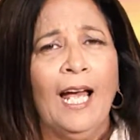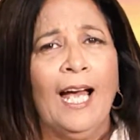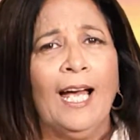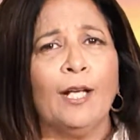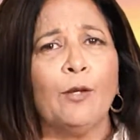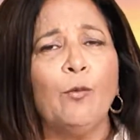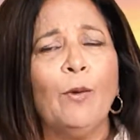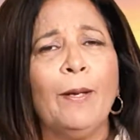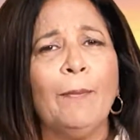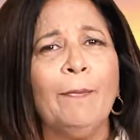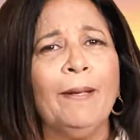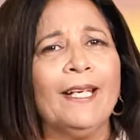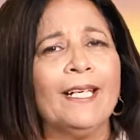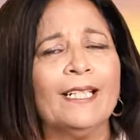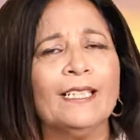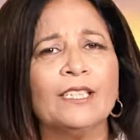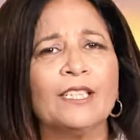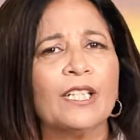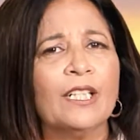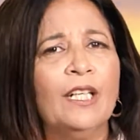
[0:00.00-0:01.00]
and we
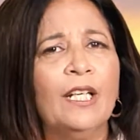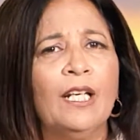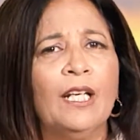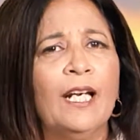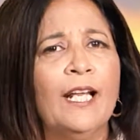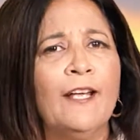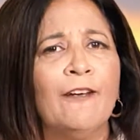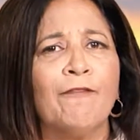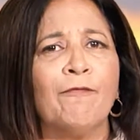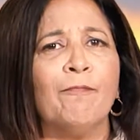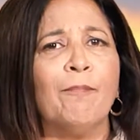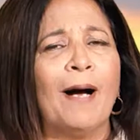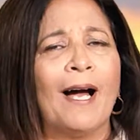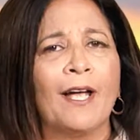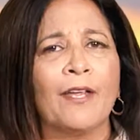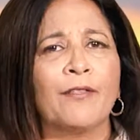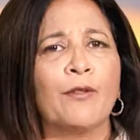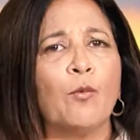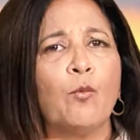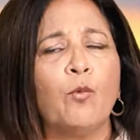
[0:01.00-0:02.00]
begin to live
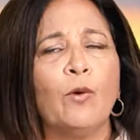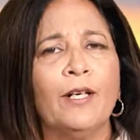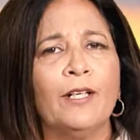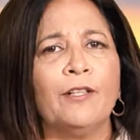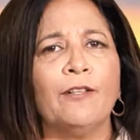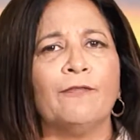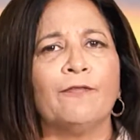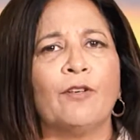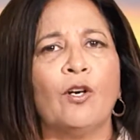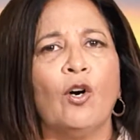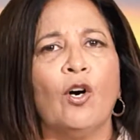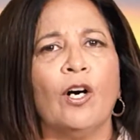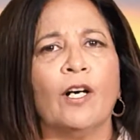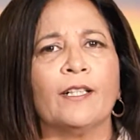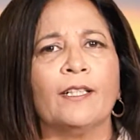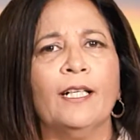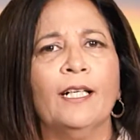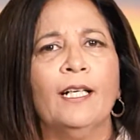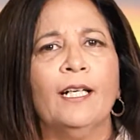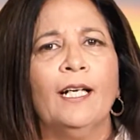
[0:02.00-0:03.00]
by the word of
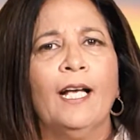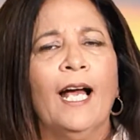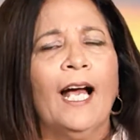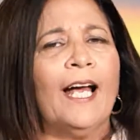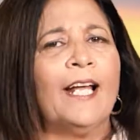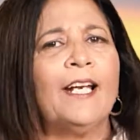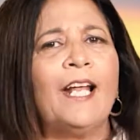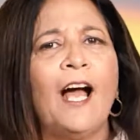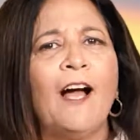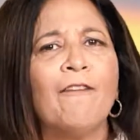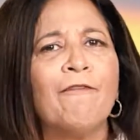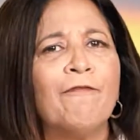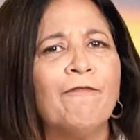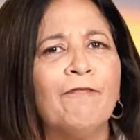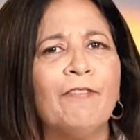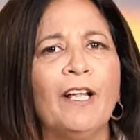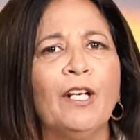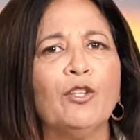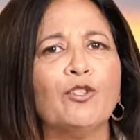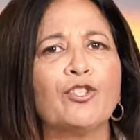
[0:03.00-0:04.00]
God and have
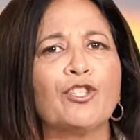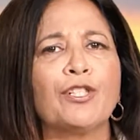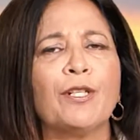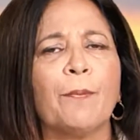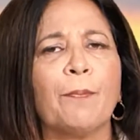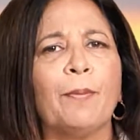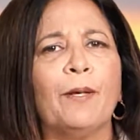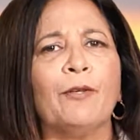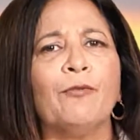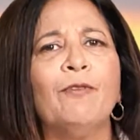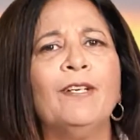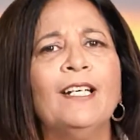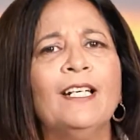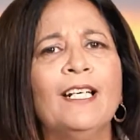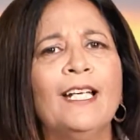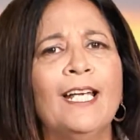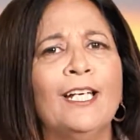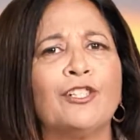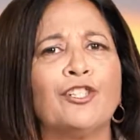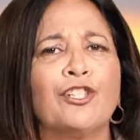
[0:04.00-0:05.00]
fellowship and
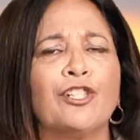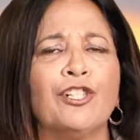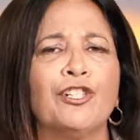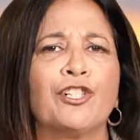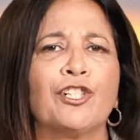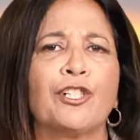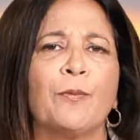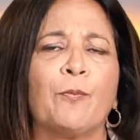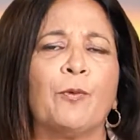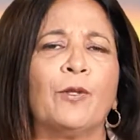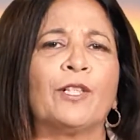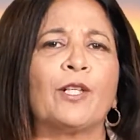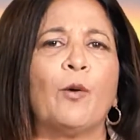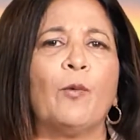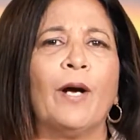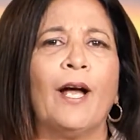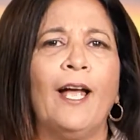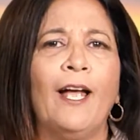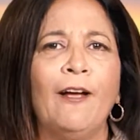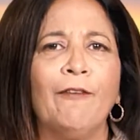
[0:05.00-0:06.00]
relationship with
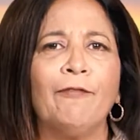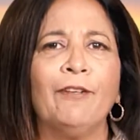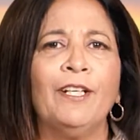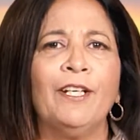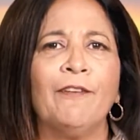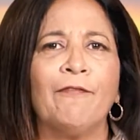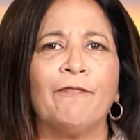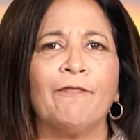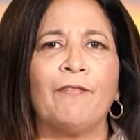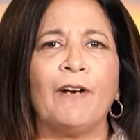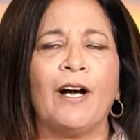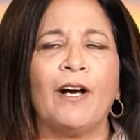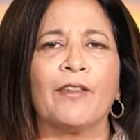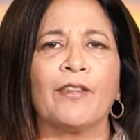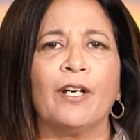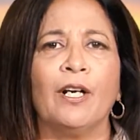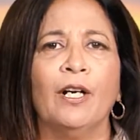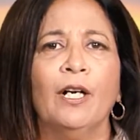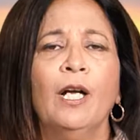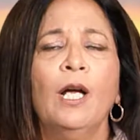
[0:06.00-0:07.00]
our Heavenly
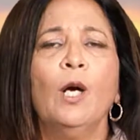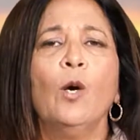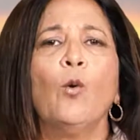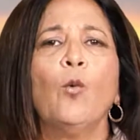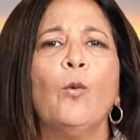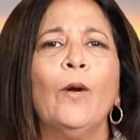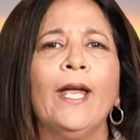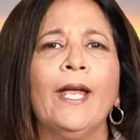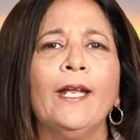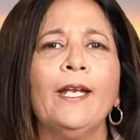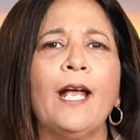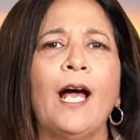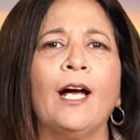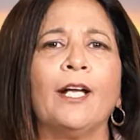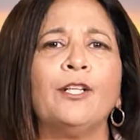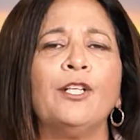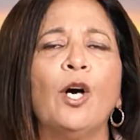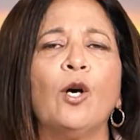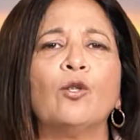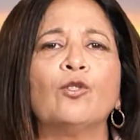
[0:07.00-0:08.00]
Father, we
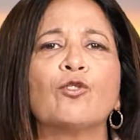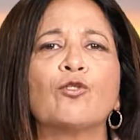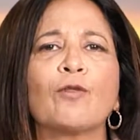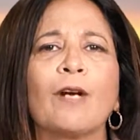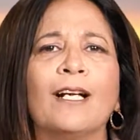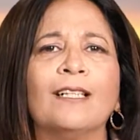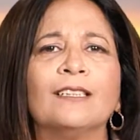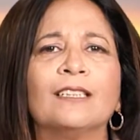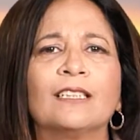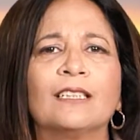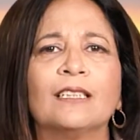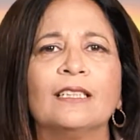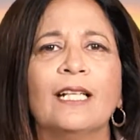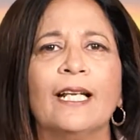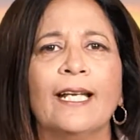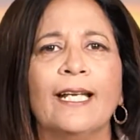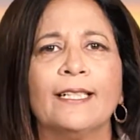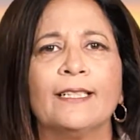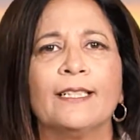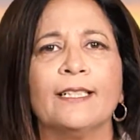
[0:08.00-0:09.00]
are now
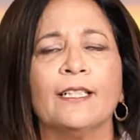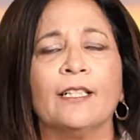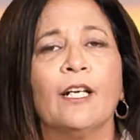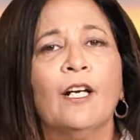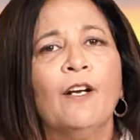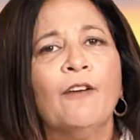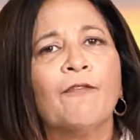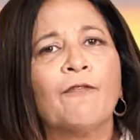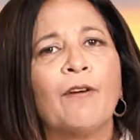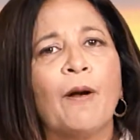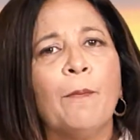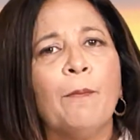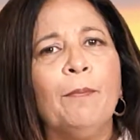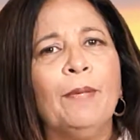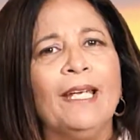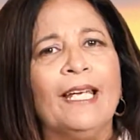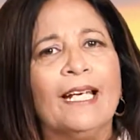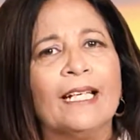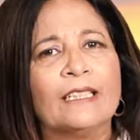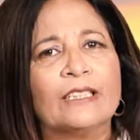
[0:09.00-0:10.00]
translated from
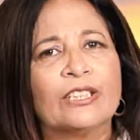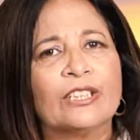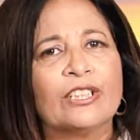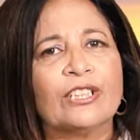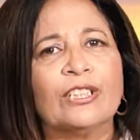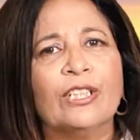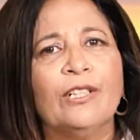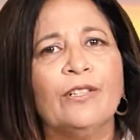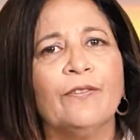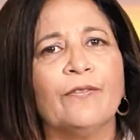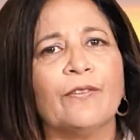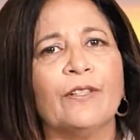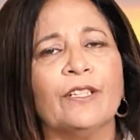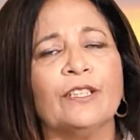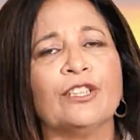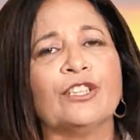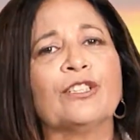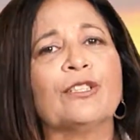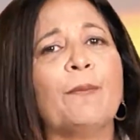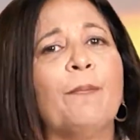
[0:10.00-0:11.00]
being
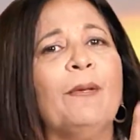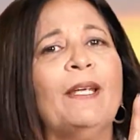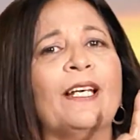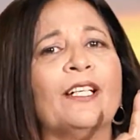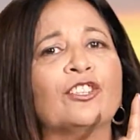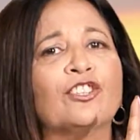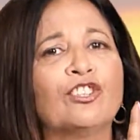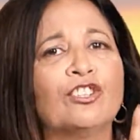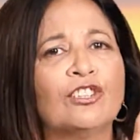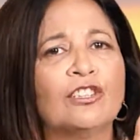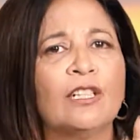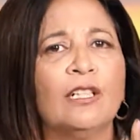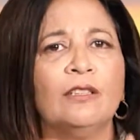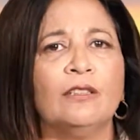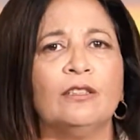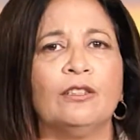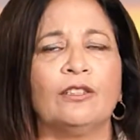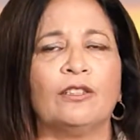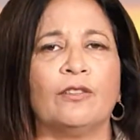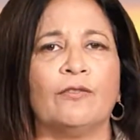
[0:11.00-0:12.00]
servants to being
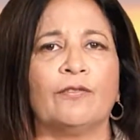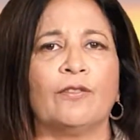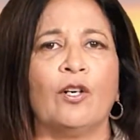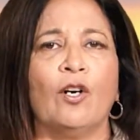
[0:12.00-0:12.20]
sons of